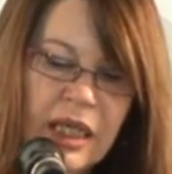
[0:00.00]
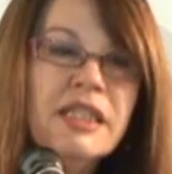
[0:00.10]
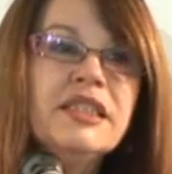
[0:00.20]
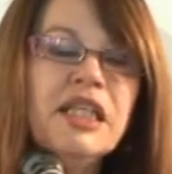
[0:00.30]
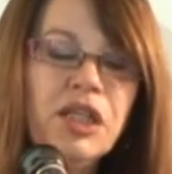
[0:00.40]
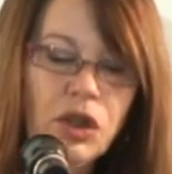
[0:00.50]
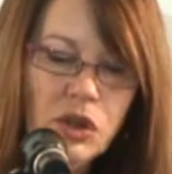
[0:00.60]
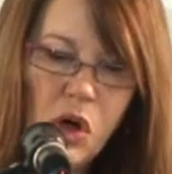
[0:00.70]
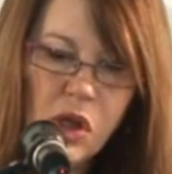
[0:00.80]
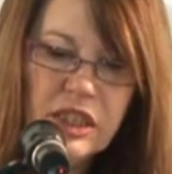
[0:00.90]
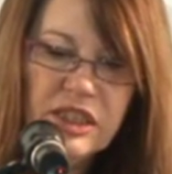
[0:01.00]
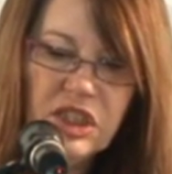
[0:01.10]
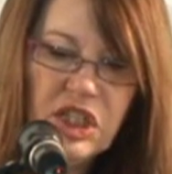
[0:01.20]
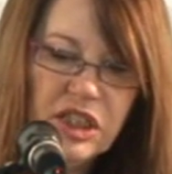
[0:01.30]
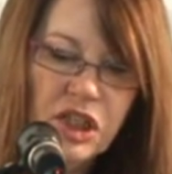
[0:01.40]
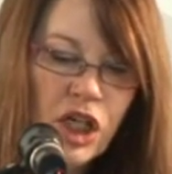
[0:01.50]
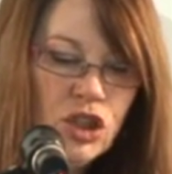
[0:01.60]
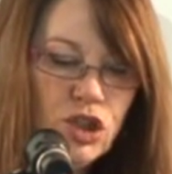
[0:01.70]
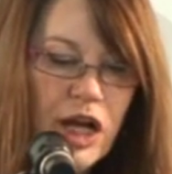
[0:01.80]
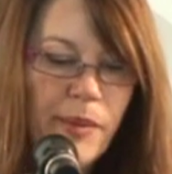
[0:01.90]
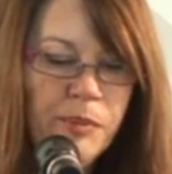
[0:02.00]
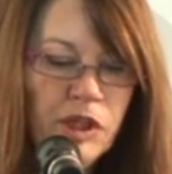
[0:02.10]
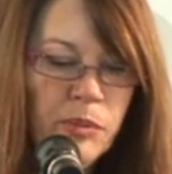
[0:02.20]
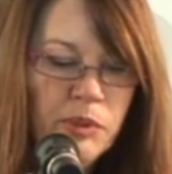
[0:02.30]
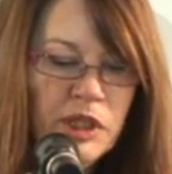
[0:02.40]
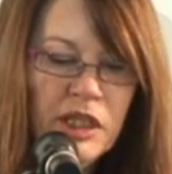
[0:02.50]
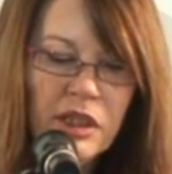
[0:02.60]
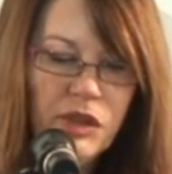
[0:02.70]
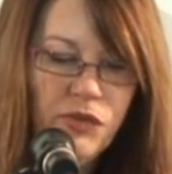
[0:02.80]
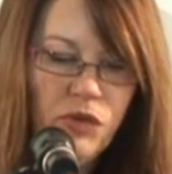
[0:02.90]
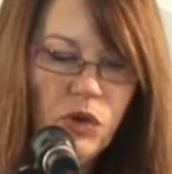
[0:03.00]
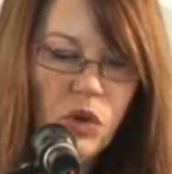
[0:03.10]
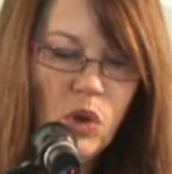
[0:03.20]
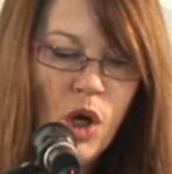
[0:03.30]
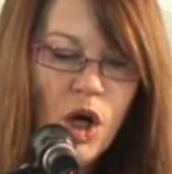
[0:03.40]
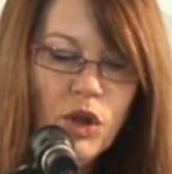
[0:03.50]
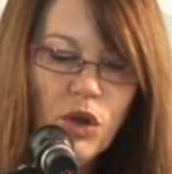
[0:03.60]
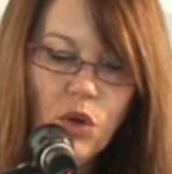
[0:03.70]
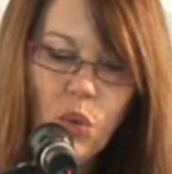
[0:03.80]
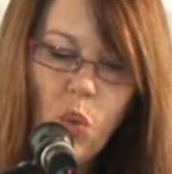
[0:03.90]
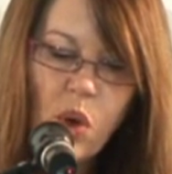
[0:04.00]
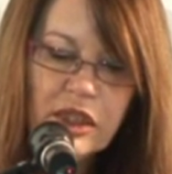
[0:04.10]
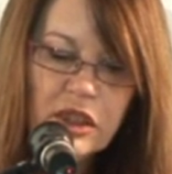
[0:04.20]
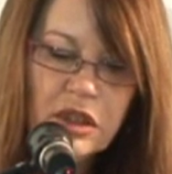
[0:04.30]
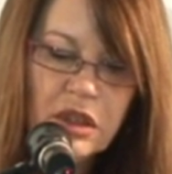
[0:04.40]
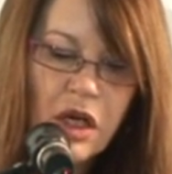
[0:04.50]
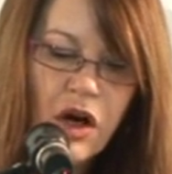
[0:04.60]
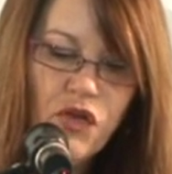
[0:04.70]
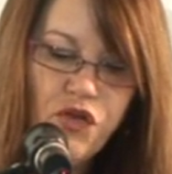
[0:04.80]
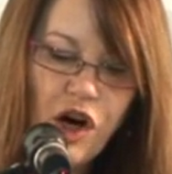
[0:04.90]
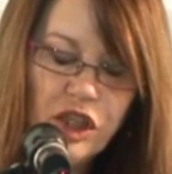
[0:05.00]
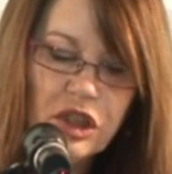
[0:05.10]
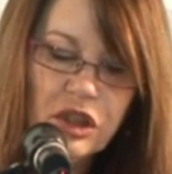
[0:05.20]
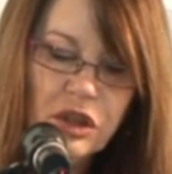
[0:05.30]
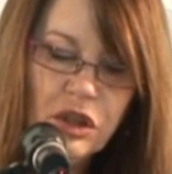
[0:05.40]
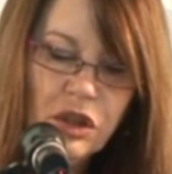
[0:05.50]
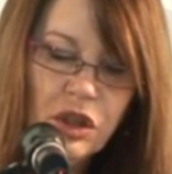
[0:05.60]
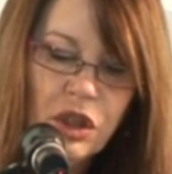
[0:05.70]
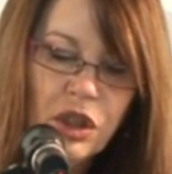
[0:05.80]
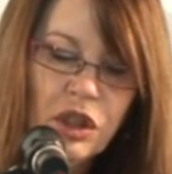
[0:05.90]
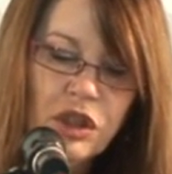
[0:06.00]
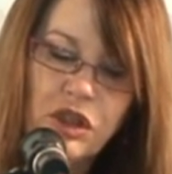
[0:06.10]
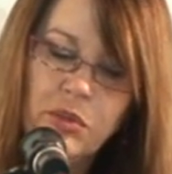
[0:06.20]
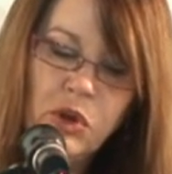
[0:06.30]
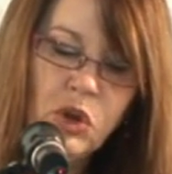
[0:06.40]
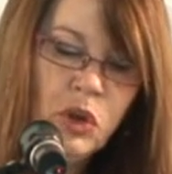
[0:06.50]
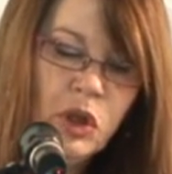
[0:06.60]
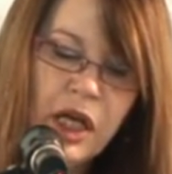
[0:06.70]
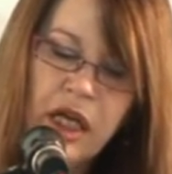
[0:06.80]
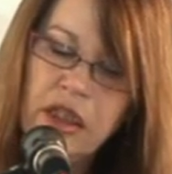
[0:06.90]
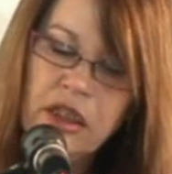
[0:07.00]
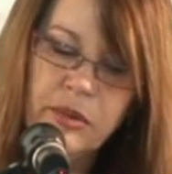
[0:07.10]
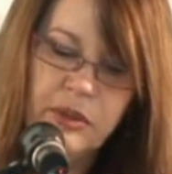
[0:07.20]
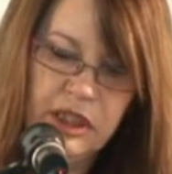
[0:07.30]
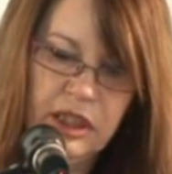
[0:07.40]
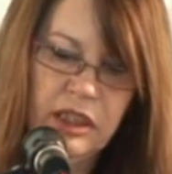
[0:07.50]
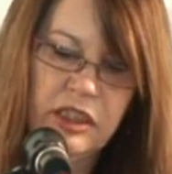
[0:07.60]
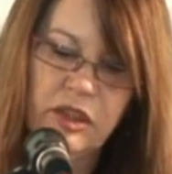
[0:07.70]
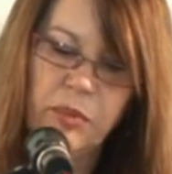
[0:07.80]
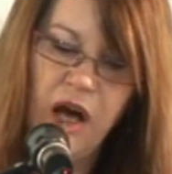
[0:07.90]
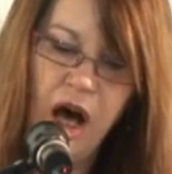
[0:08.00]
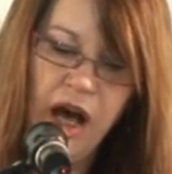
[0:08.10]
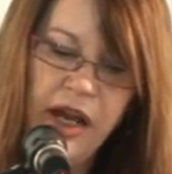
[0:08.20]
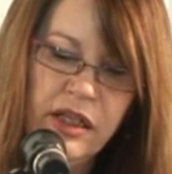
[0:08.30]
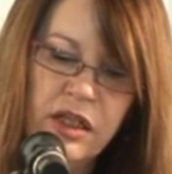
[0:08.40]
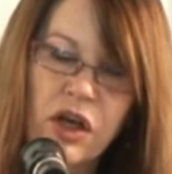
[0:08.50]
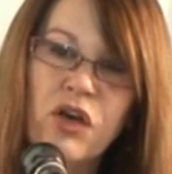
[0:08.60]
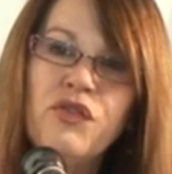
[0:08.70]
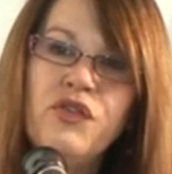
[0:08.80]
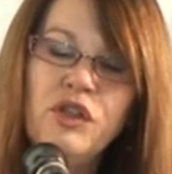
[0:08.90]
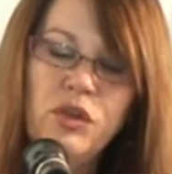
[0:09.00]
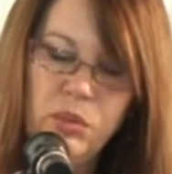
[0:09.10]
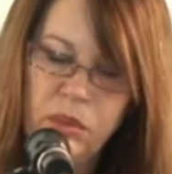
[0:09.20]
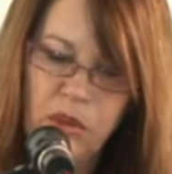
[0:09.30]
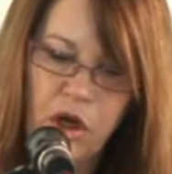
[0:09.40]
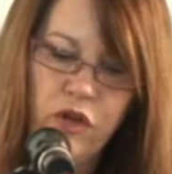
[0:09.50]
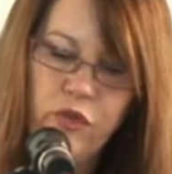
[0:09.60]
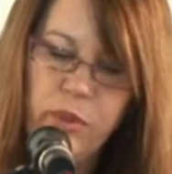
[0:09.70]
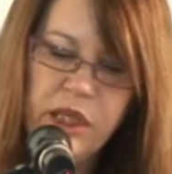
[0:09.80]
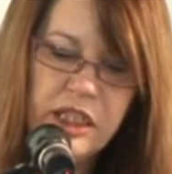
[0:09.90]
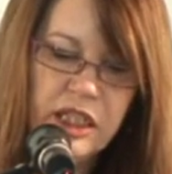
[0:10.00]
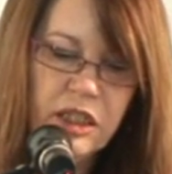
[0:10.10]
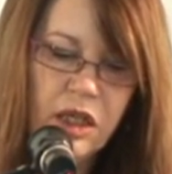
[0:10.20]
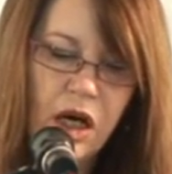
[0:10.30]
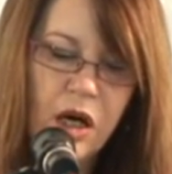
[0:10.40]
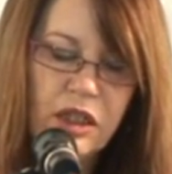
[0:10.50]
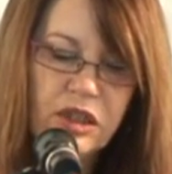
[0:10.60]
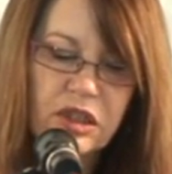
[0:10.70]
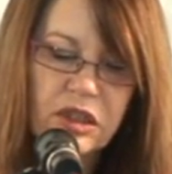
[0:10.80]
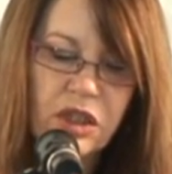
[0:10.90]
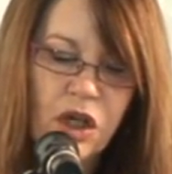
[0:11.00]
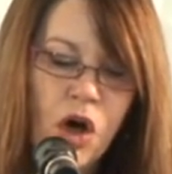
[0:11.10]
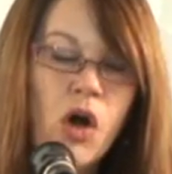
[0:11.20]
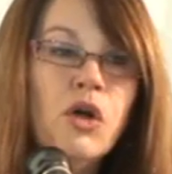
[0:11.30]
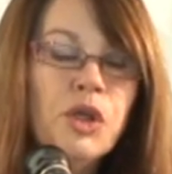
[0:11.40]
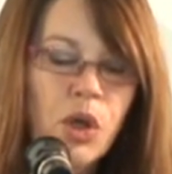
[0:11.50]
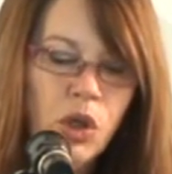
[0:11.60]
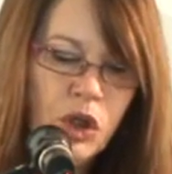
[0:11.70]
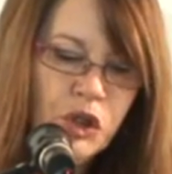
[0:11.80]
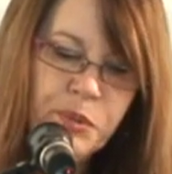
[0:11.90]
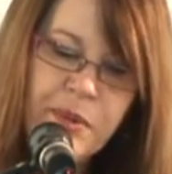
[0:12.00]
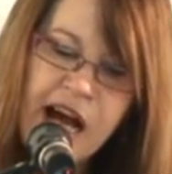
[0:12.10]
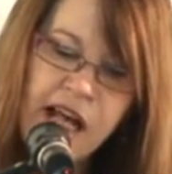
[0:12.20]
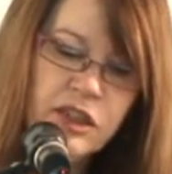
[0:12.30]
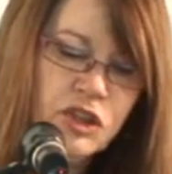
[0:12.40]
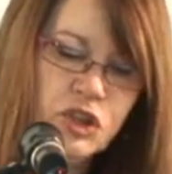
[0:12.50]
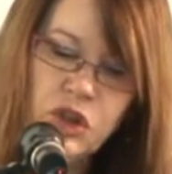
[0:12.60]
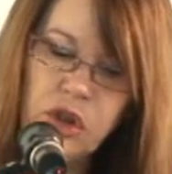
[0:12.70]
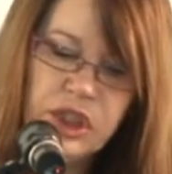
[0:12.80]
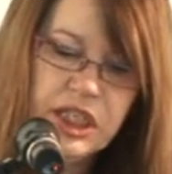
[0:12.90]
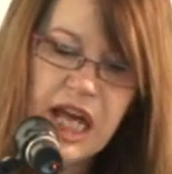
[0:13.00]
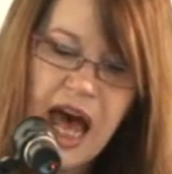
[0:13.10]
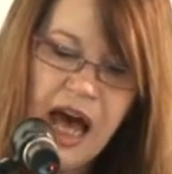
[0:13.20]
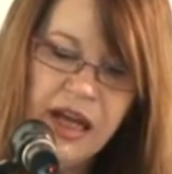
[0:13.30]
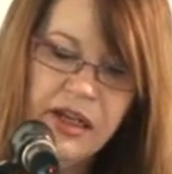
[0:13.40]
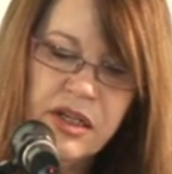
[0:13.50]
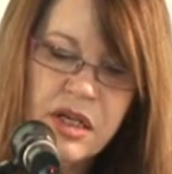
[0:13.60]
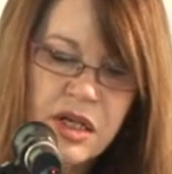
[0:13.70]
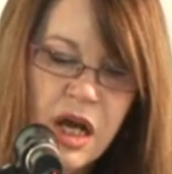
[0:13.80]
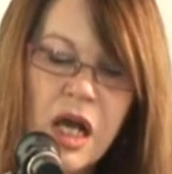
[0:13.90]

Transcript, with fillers: a single collar stud trapped beneath the floor that once fastened small intimacies behind a film of beaded glass, or an old man's knotted hand,